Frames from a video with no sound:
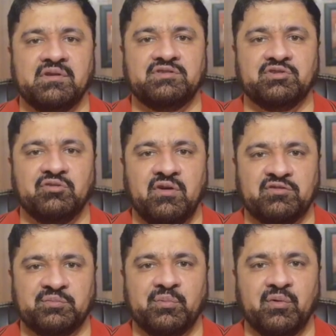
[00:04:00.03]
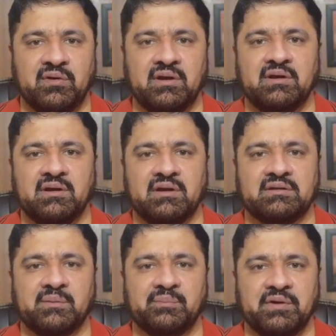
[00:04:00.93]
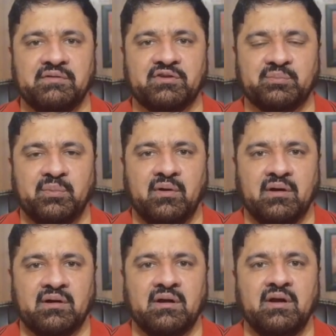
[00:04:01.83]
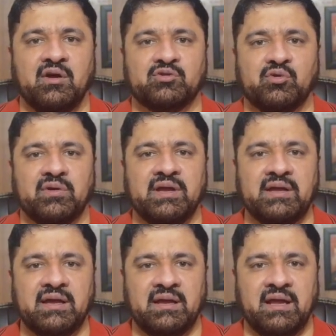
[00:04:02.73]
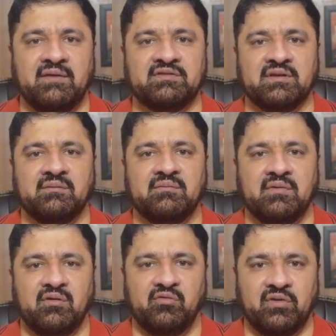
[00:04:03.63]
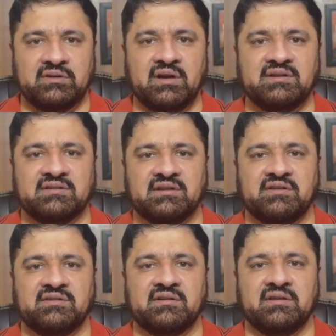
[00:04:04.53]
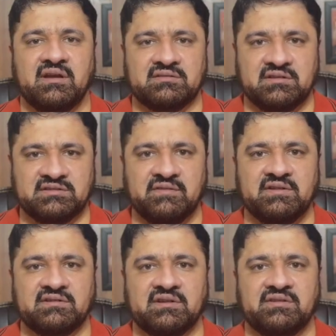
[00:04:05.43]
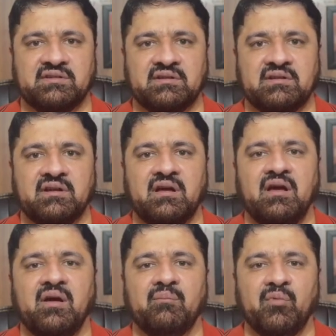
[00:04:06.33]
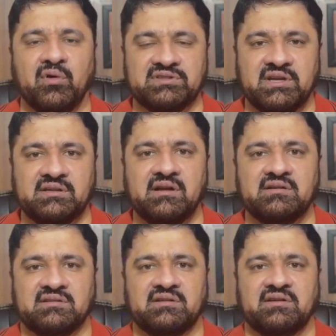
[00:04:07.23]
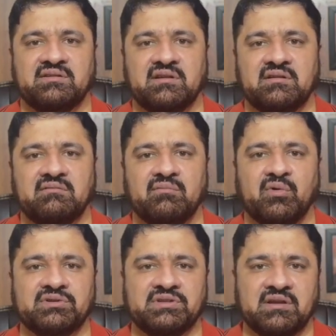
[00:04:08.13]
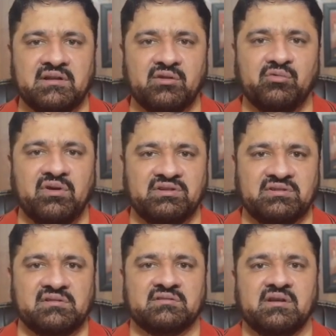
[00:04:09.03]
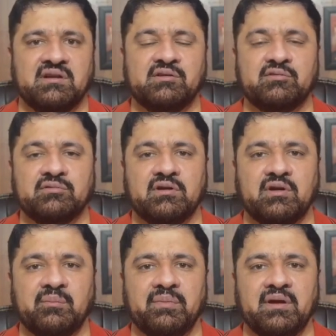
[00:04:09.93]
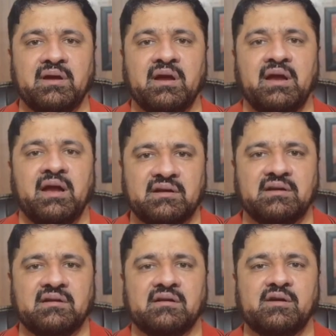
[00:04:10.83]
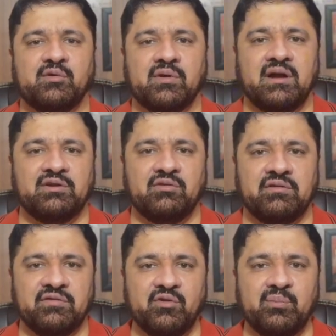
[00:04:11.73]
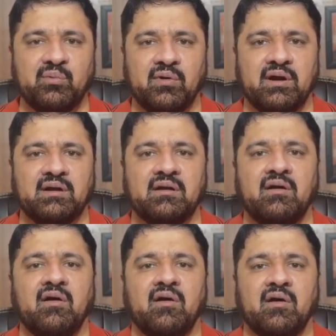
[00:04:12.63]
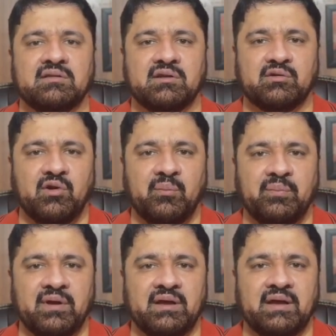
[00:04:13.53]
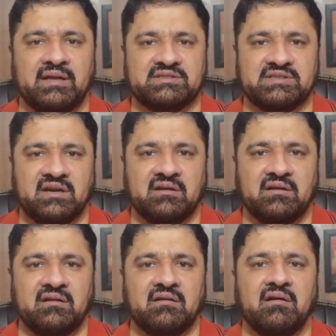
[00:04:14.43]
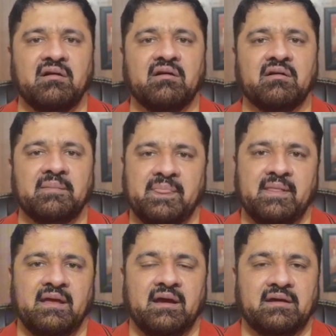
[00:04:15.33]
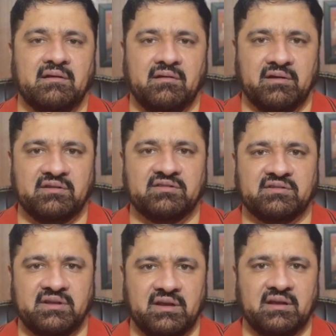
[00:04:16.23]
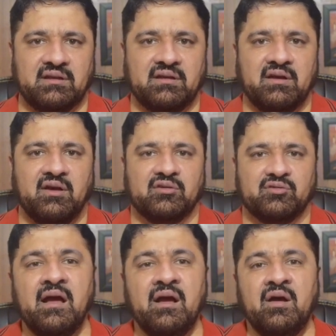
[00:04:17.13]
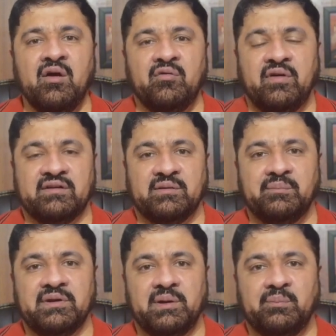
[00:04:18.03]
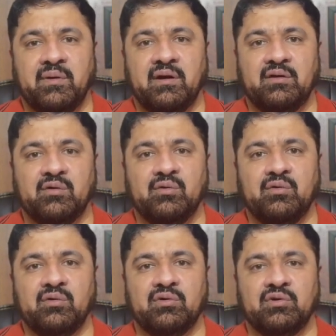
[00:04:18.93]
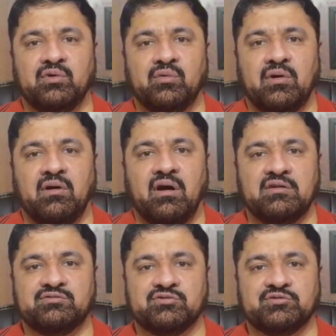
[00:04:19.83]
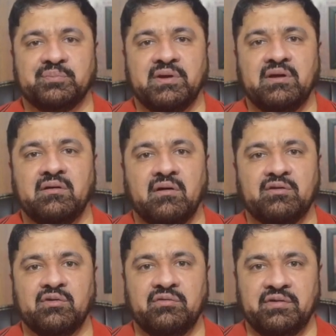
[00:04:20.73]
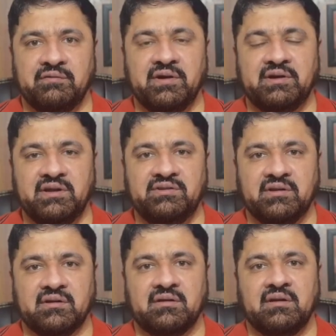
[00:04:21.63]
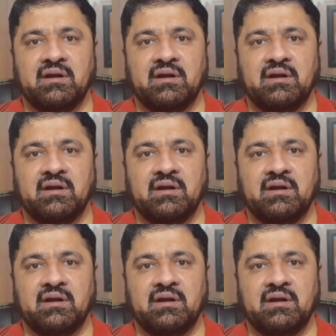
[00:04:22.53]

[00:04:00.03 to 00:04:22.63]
which you have spoken in the previous part. So he can have some further discussion, exhaustive discussion, more general discussion, more general questions related to the topic in order to get your viewpoint on the topic in general or at a larger scale. For example, in part 2, you were asked to speak on your favorite teacher.